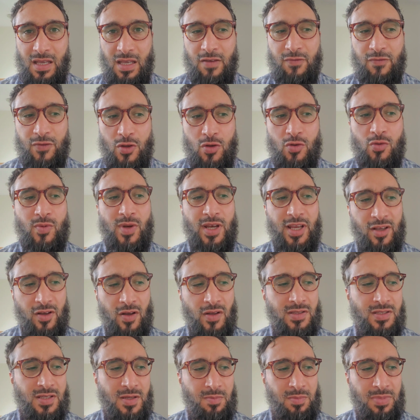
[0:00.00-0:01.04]
If you really
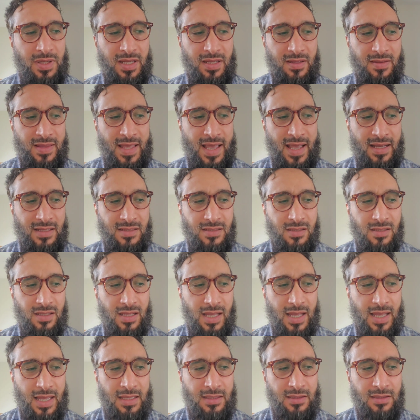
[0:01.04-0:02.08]
contemplate that
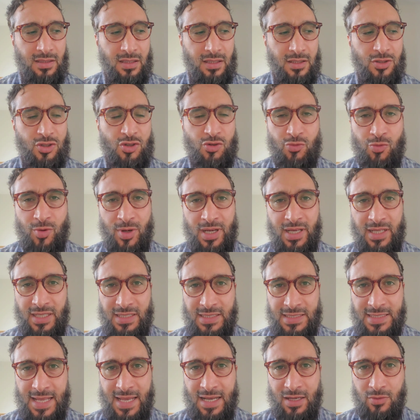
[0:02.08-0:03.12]
and drill
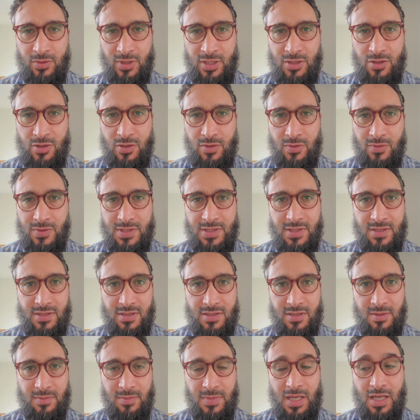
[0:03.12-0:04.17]
it down into your
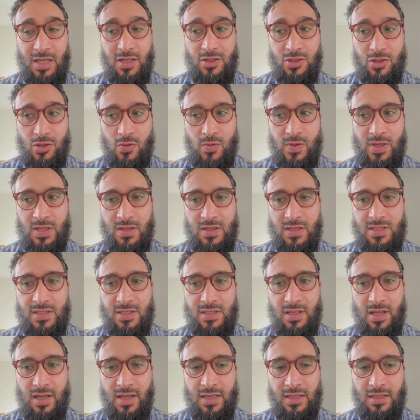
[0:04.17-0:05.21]
system during
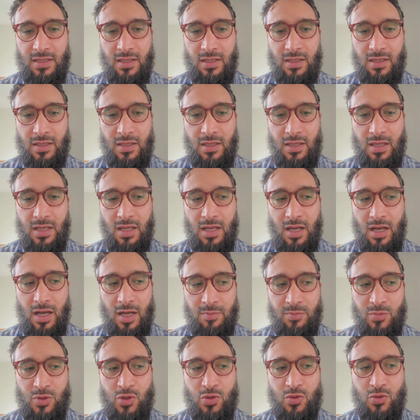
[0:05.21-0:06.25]
this night,
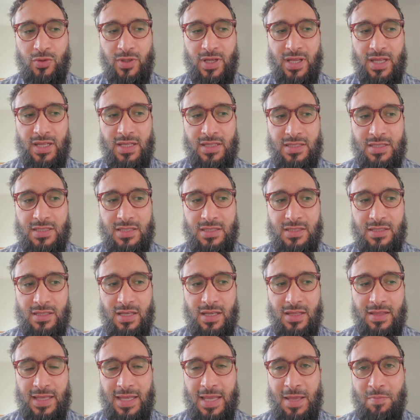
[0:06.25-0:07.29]
I'm sure it's
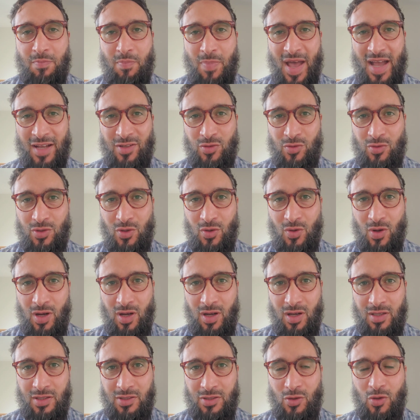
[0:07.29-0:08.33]
the impact on your
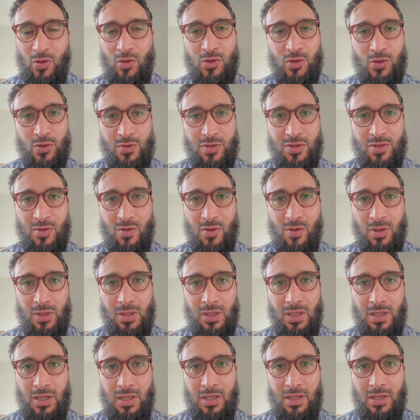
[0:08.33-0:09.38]
heart, on your
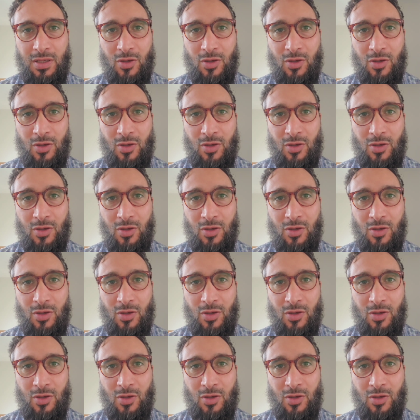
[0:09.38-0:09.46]
soul,